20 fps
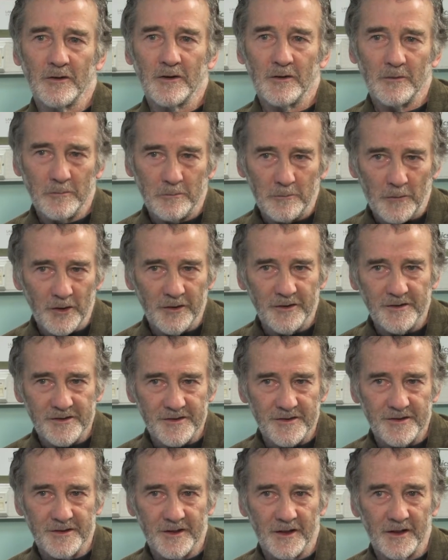modern
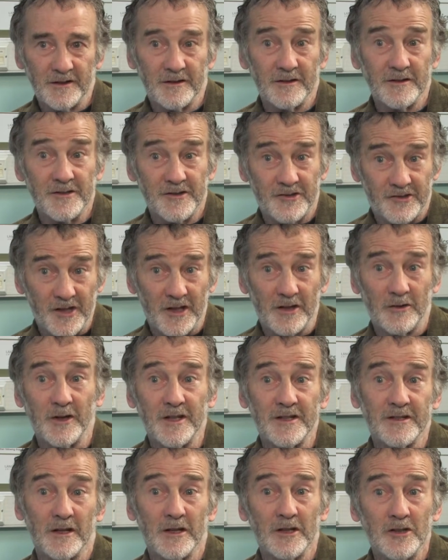society that's
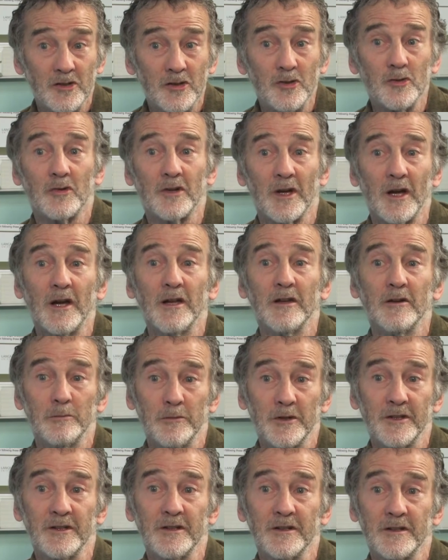generating a new kind of
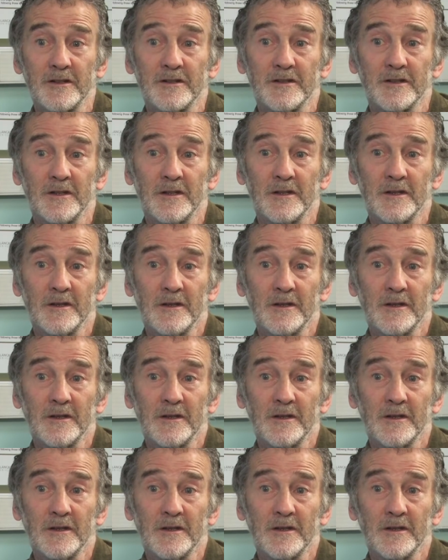modernity,